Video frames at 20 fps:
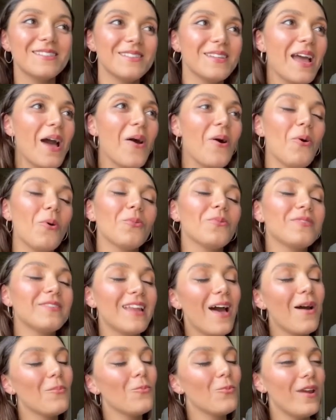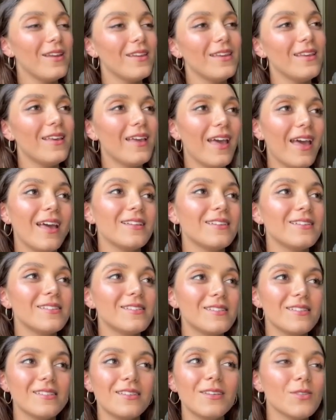is now. Now I'm ready, and
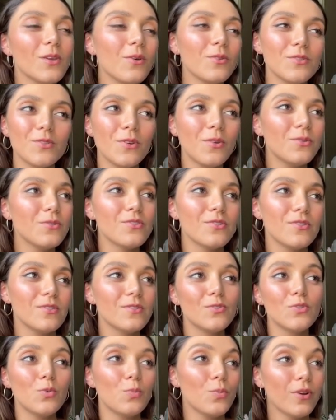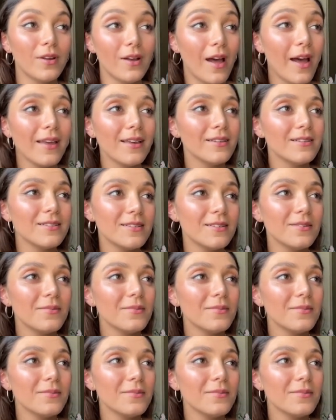he's also just super kind.